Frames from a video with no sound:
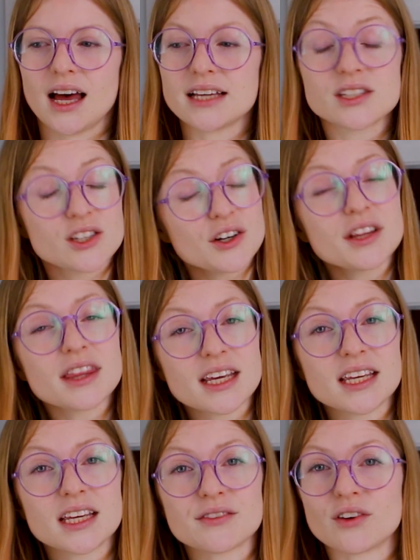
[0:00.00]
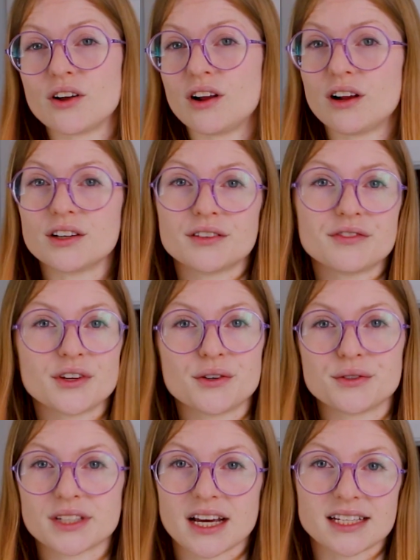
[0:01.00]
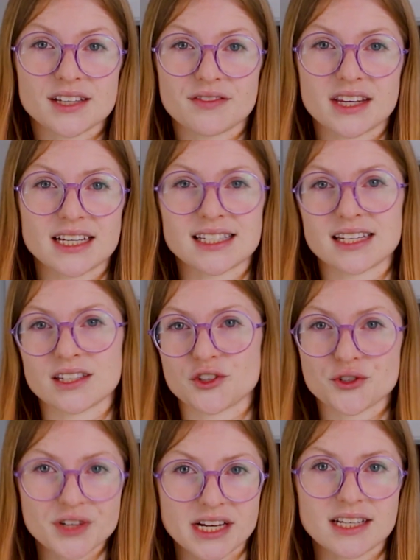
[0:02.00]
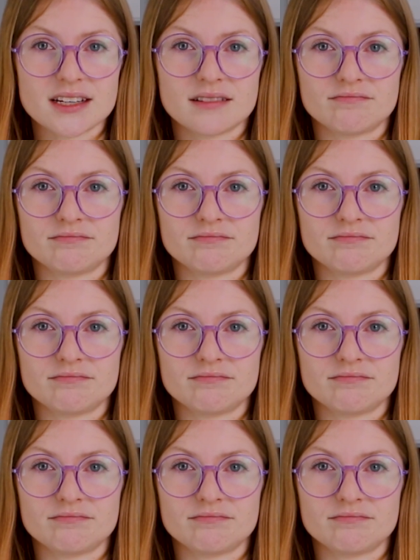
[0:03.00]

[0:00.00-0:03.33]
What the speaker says: I started thinking of all of those kinds of things as a treat.